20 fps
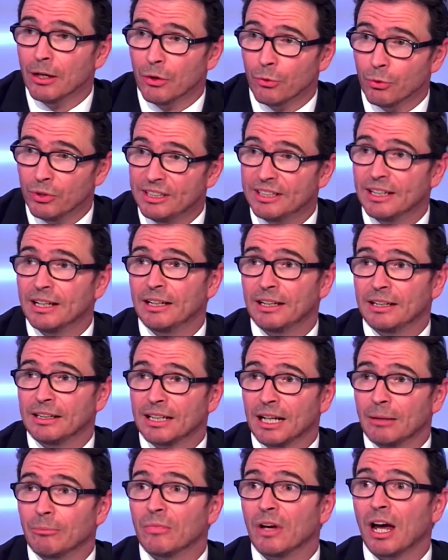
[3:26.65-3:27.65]
retaining
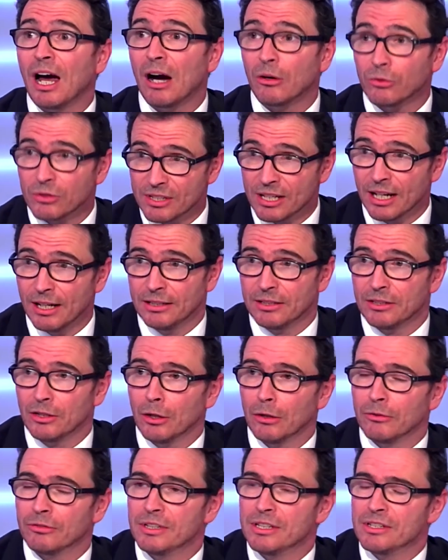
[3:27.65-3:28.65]
them outside
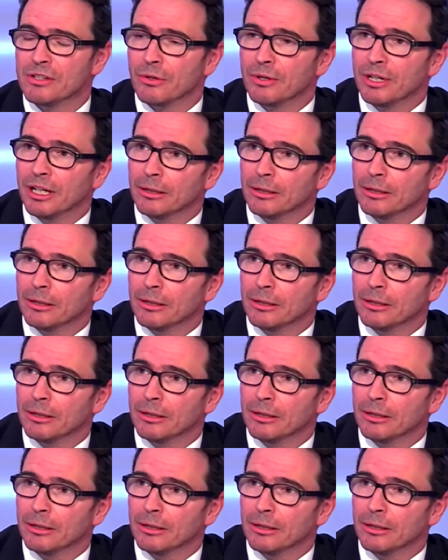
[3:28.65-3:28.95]
of this area.